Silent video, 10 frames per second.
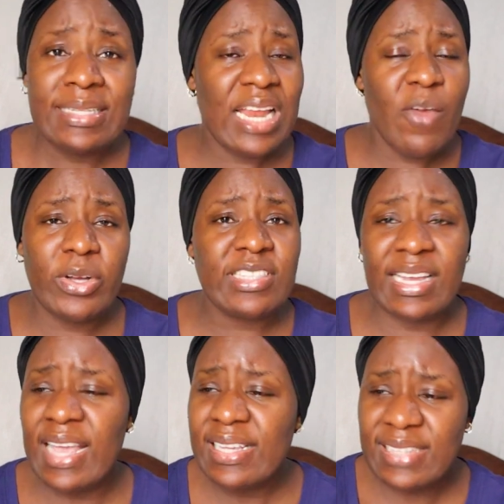And then everybody's
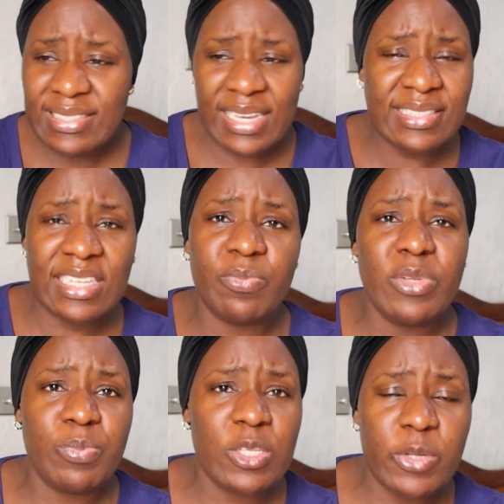like, hey,
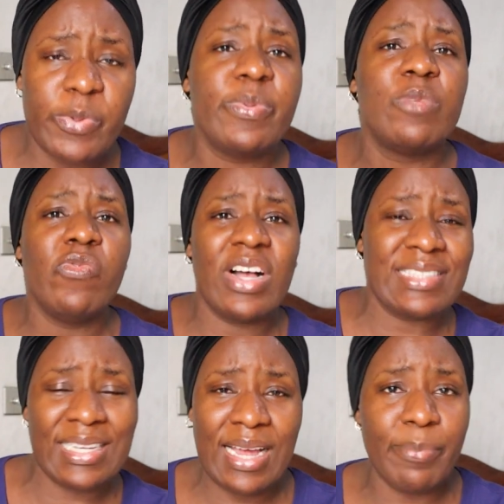please, move
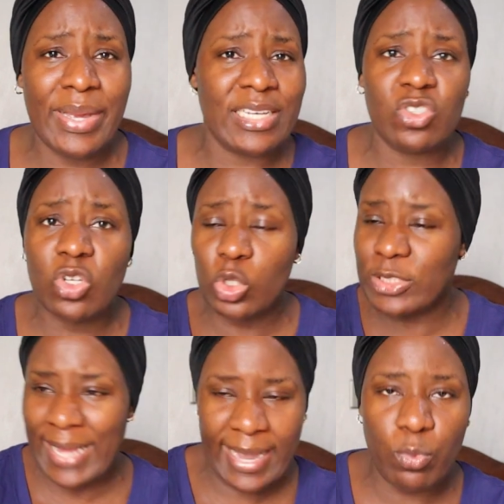aside, I beg. It's not
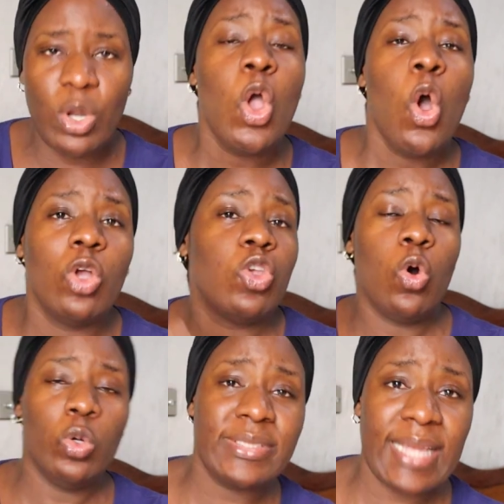your time. When, on
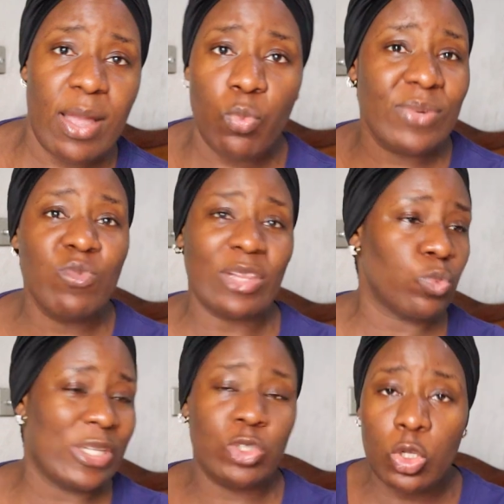your own time, when we're
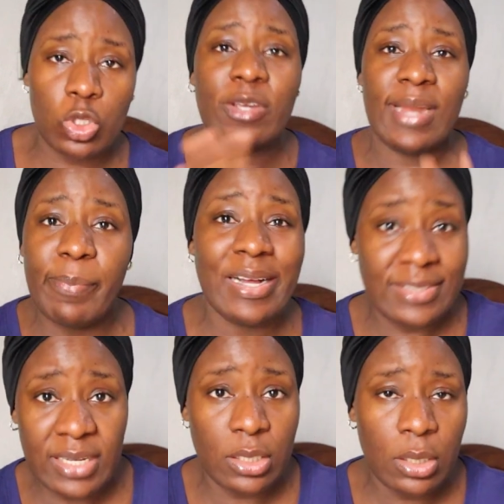done talking
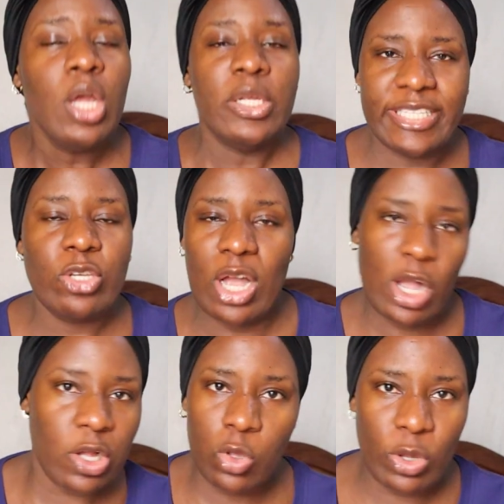about Jane, then
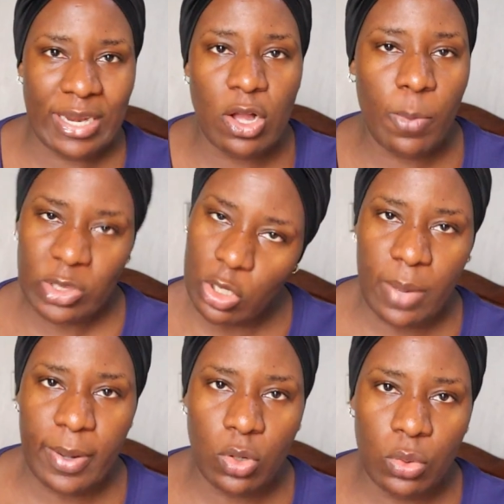you can now come and talk
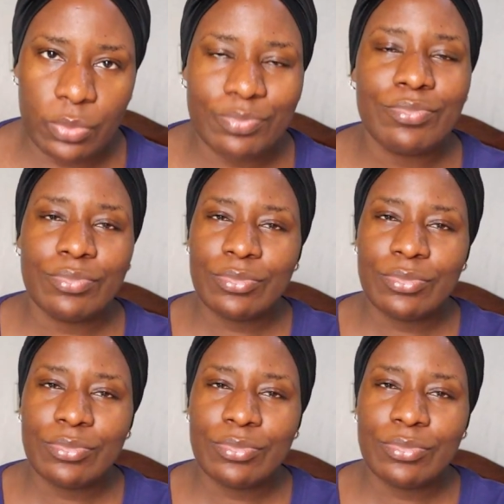about your own.